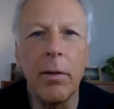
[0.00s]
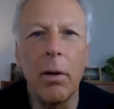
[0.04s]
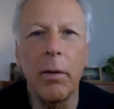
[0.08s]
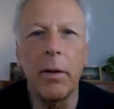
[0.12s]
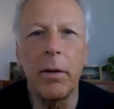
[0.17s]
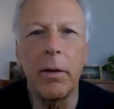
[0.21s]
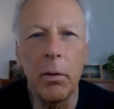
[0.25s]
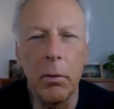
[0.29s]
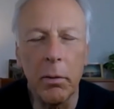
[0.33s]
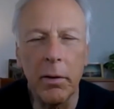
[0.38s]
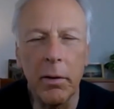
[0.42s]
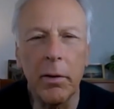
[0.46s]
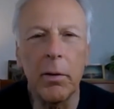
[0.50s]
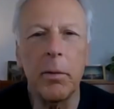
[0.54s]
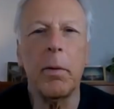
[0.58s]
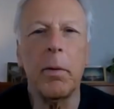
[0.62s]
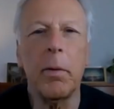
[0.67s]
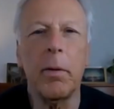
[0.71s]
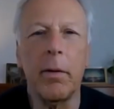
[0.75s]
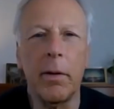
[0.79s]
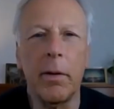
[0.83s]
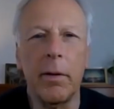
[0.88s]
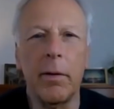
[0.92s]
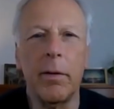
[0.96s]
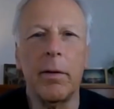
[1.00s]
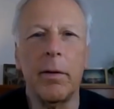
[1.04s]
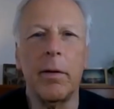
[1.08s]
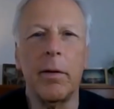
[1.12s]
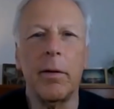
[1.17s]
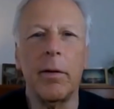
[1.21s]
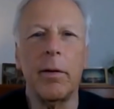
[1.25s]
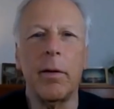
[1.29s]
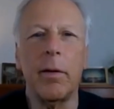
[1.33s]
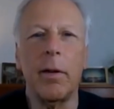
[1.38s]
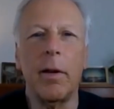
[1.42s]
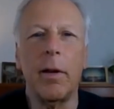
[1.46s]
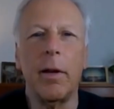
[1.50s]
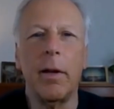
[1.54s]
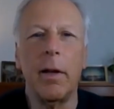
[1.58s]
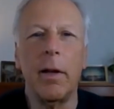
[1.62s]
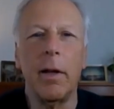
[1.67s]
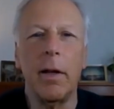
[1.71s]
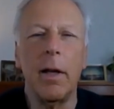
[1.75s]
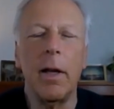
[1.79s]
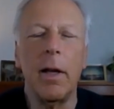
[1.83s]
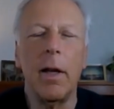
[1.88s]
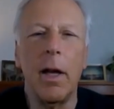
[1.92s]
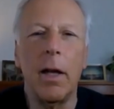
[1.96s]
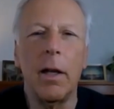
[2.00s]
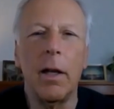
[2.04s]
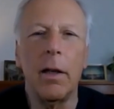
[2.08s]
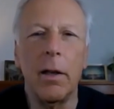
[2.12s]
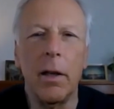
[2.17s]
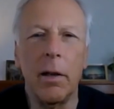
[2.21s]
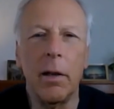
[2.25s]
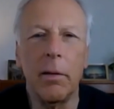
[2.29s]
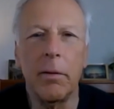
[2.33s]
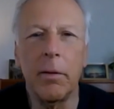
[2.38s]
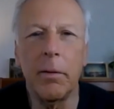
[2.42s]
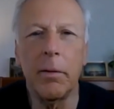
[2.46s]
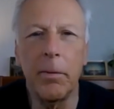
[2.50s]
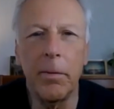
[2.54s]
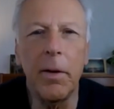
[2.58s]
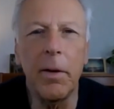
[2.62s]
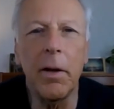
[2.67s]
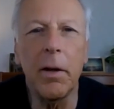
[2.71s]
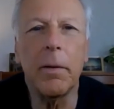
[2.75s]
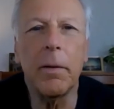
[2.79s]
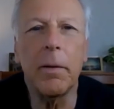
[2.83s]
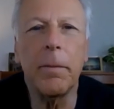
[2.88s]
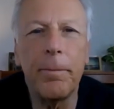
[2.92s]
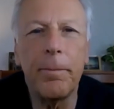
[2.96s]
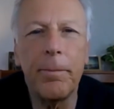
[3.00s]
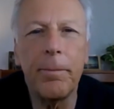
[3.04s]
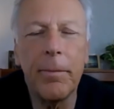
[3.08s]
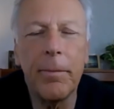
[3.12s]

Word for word: only two experiences, love and fear.